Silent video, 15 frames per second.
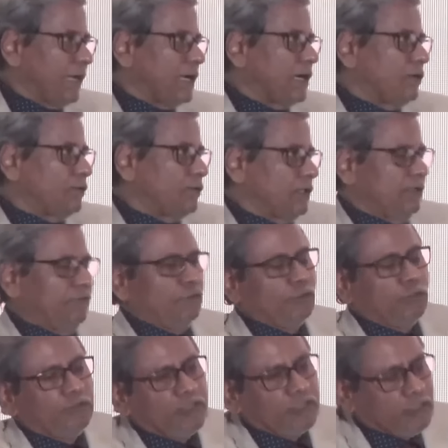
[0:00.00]
background. If you
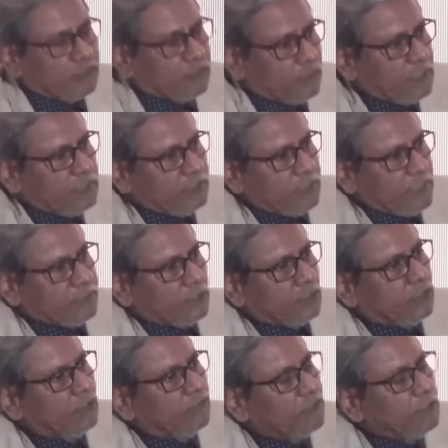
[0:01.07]
give us a sense as a
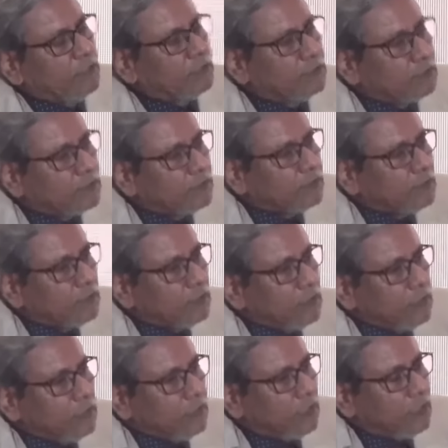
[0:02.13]
governor,
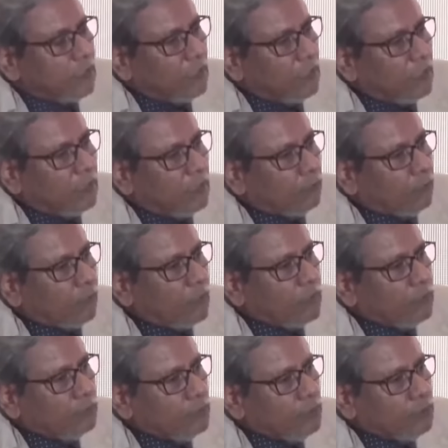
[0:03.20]

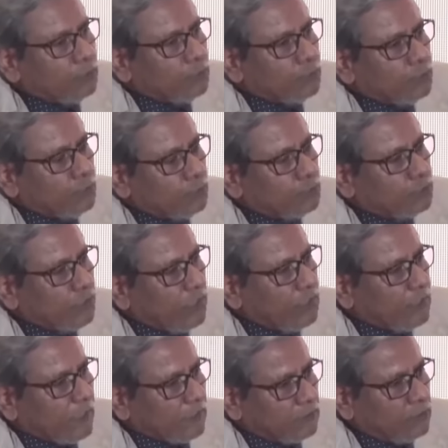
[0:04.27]
do you
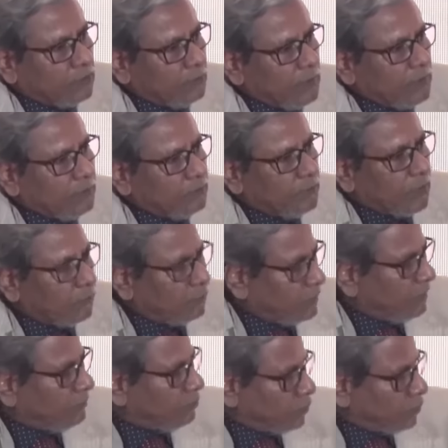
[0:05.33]
think that it will be now